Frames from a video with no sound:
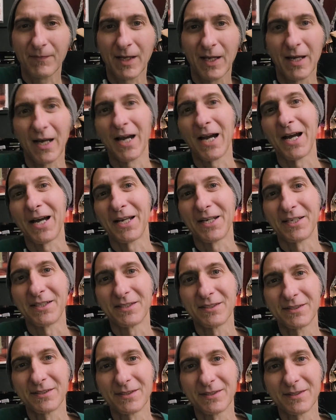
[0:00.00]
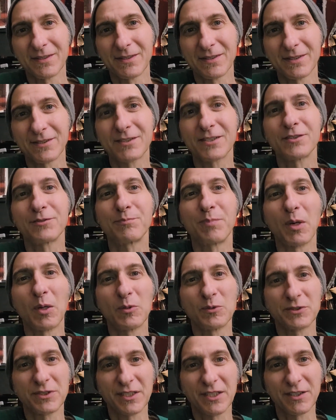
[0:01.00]
Hi, this is
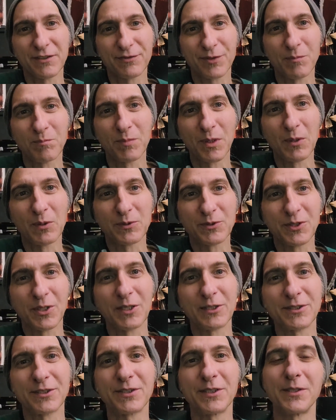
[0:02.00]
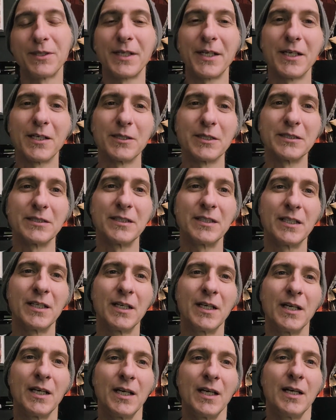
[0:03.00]
Bones here from Bones Art Studio, and
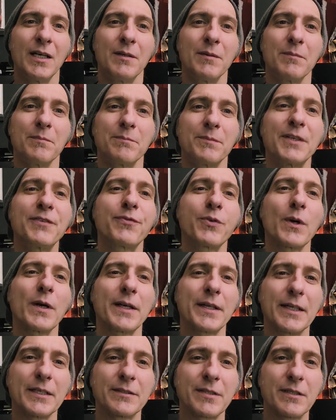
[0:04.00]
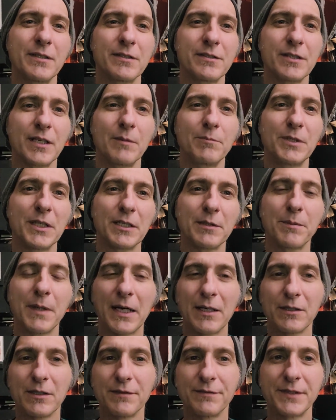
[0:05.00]
before I get to the subject
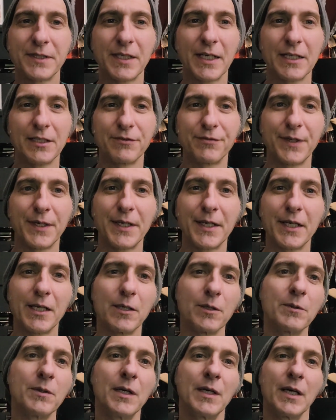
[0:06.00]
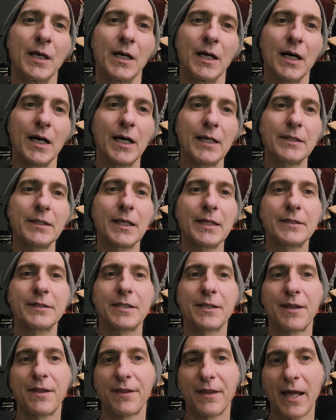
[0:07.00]
matter of today's video, I'd like
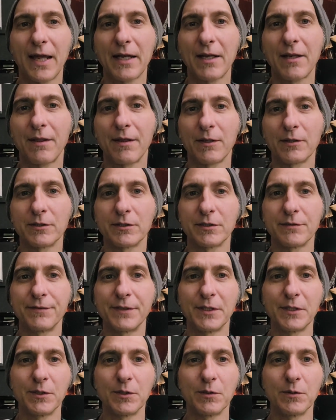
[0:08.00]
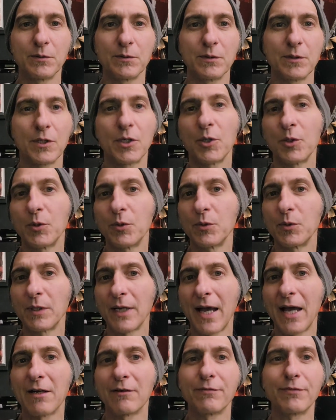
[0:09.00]
to thank those of you who
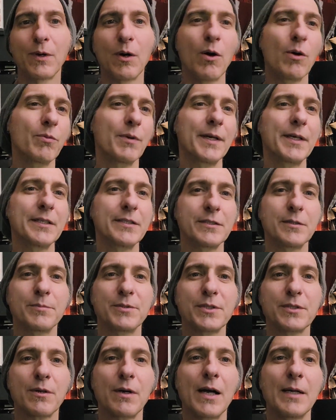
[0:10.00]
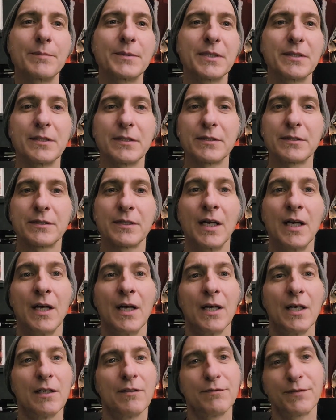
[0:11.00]
have already subscribed to this
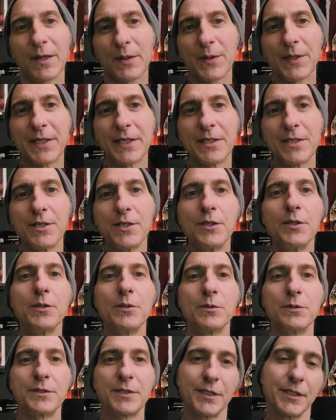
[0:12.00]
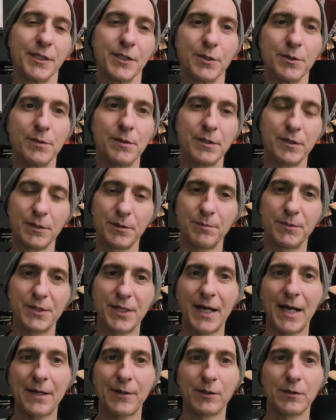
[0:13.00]
very new to YouTube
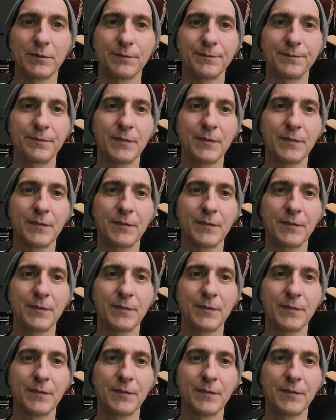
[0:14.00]
channel.